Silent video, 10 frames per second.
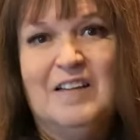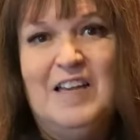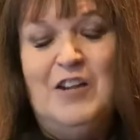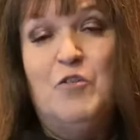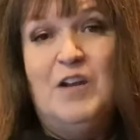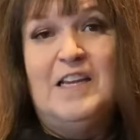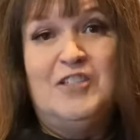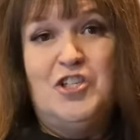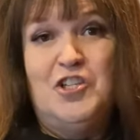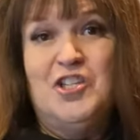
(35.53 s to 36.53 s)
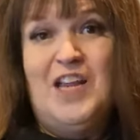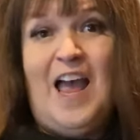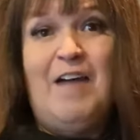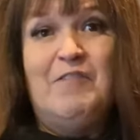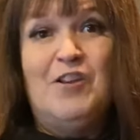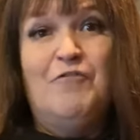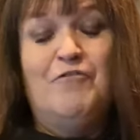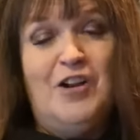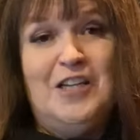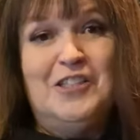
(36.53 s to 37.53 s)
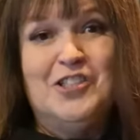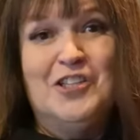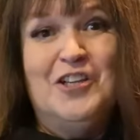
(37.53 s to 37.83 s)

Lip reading: ingredients you should have in your fridge